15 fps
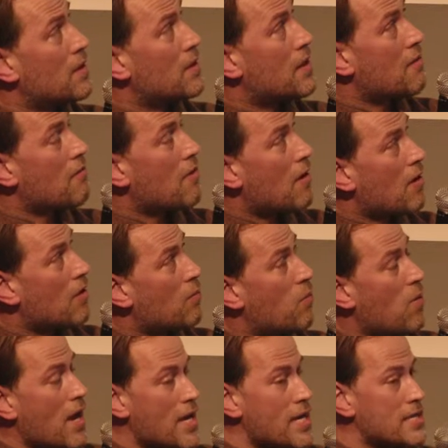there are
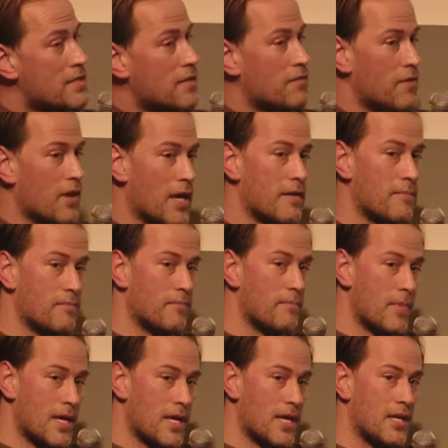ways of like
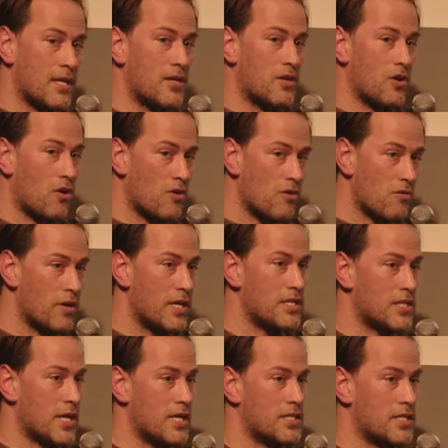making concrete
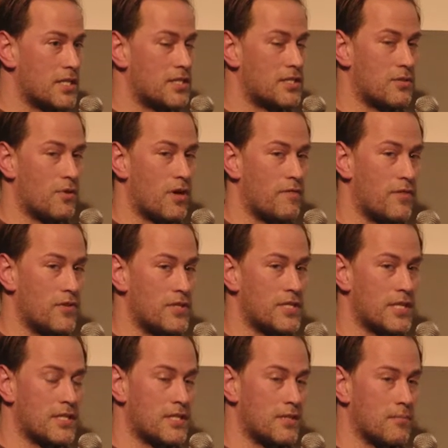changes to our food
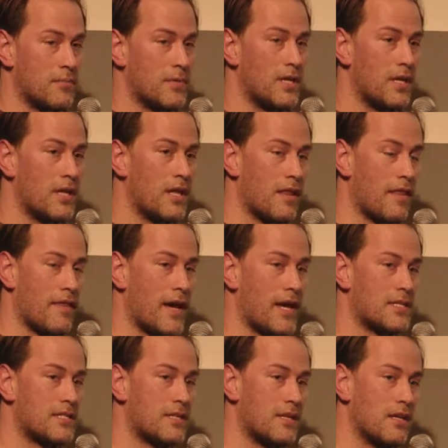system
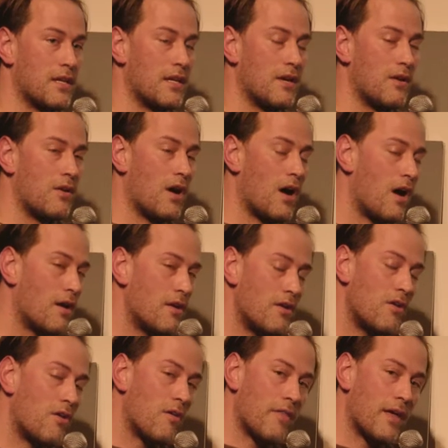that are
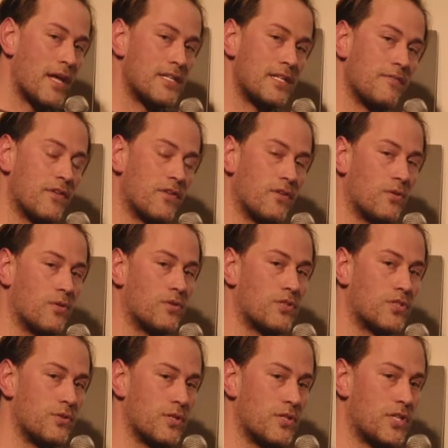not that difficult
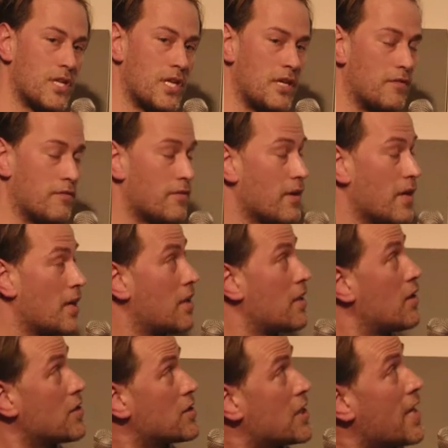to achieve and
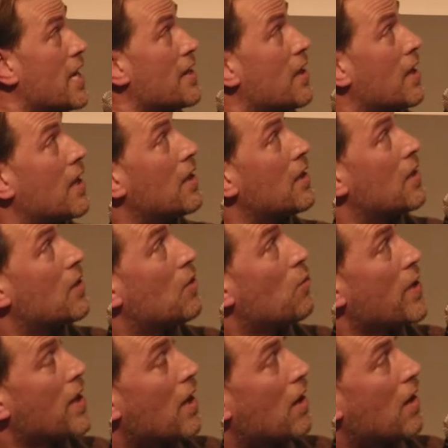that together
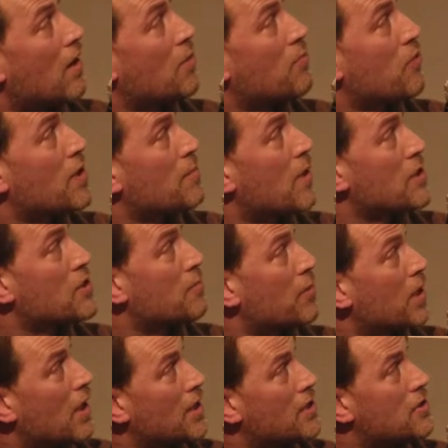we are pretty much
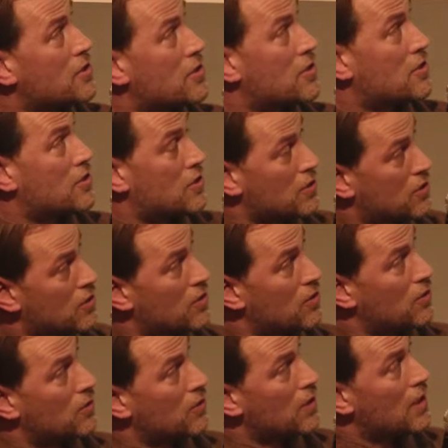obliged to
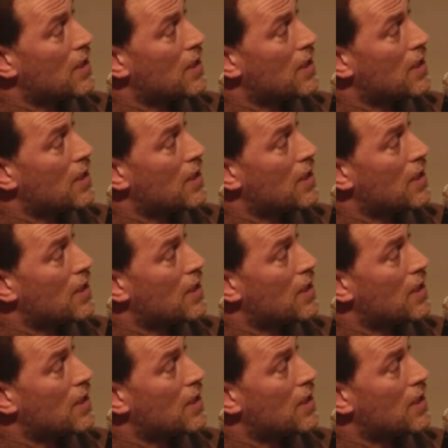do.